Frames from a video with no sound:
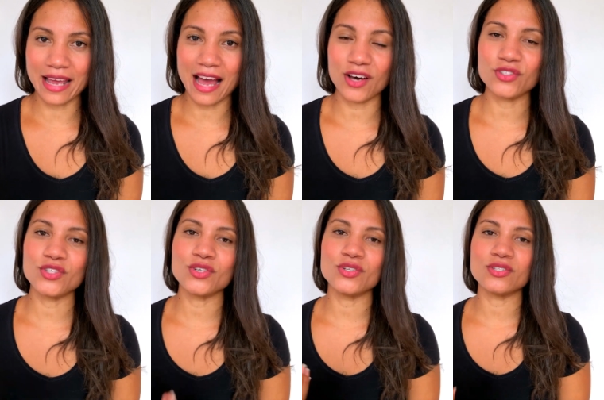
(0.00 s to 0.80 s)
how
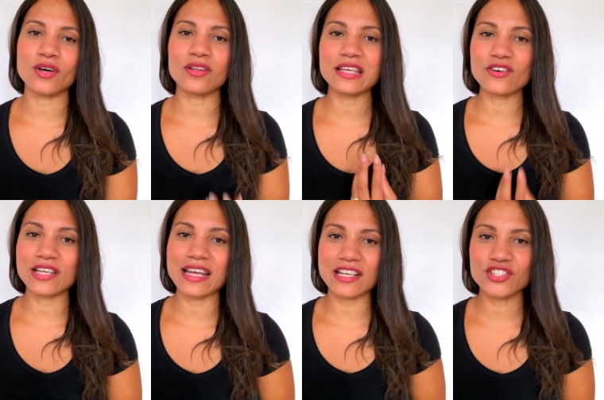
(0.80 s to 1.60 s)
to use all the
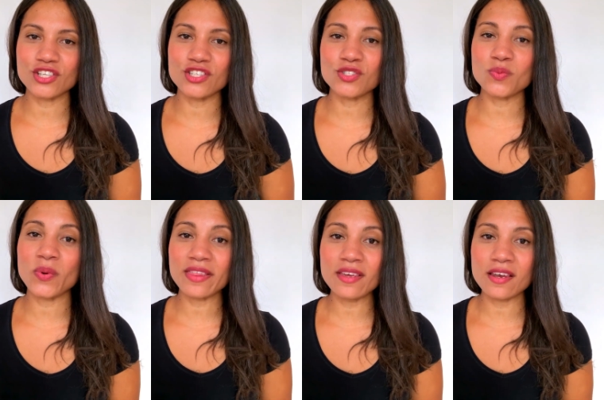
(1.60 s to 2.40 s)
connections
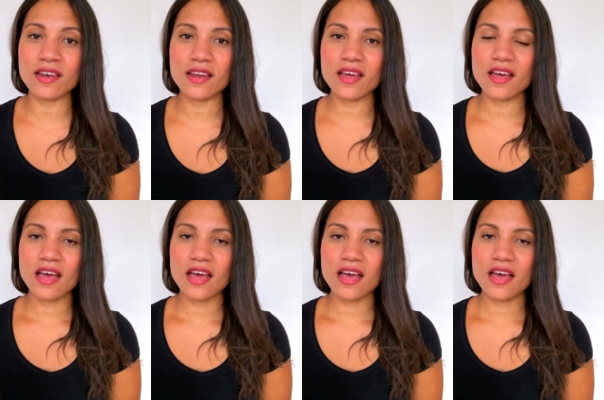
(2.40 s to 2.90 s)
within